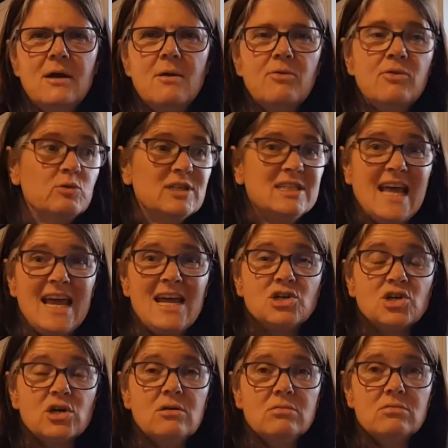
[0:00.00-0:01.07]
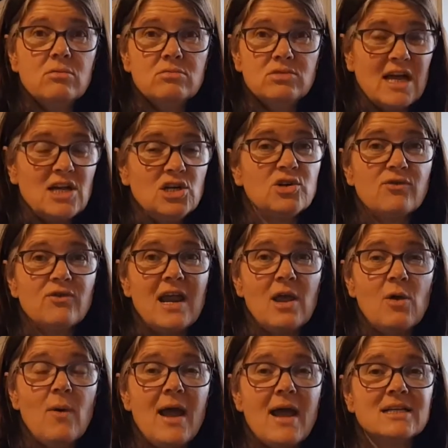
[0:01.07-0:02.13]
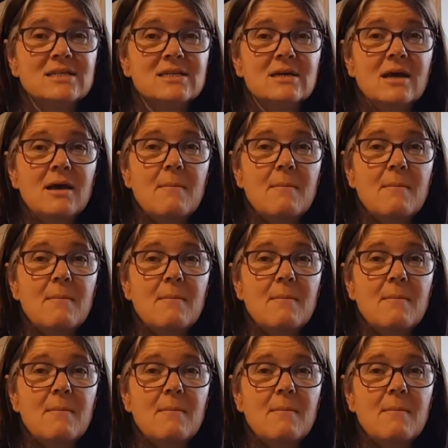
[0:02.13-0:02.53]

There was danger of getting wet,